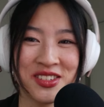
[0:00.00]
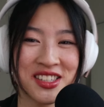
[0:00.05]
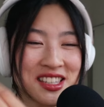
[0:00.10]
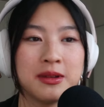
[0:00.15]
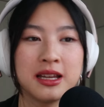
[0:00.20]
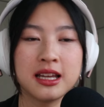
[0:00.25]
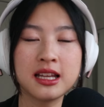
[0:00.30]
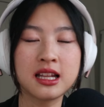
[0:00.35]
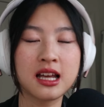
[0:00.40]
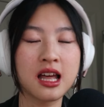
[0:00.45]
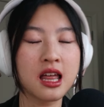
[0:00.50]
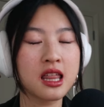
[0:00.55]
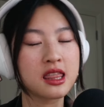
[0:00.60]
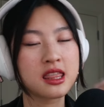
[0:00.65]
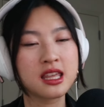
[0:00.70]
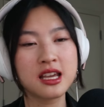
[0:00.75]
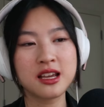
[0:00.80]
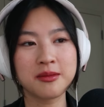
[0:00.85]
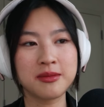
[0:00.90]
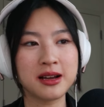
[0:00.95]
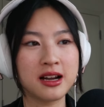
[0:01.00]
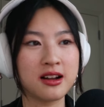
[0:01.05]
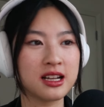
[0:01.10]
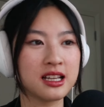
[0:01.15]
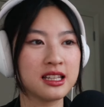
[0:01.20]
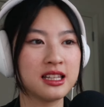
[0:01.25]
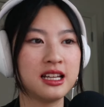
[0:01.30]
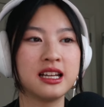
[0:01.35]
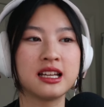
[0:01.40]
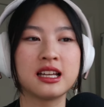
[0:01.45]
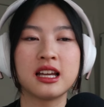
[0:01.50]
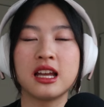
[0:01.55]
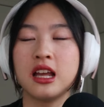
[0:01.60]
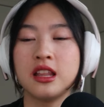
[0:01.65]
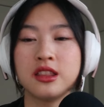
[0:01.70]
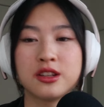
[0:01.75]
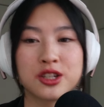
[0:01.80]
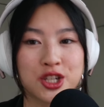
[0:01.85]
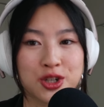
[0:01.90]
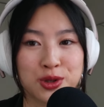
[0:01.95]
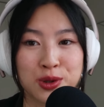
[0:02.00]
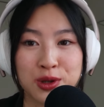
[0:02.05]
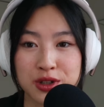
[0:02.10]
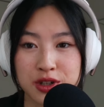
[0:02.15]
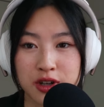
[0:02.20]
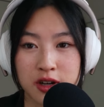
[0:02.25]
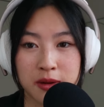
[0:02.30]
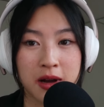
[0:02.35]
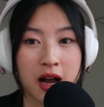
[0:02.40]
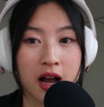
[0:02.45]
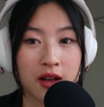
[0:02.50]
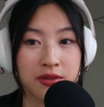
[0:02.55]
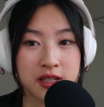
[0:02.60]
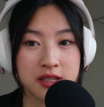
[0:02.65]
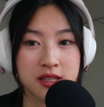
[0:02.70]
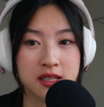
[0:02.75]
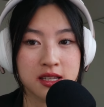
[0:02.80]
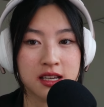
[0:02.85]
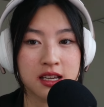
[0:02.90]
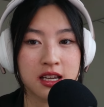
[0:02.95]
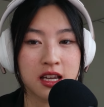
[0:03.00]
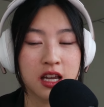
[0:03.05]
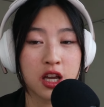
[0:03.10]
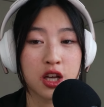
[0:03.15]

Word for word: I mean, think about it. Like in the short term, obviously,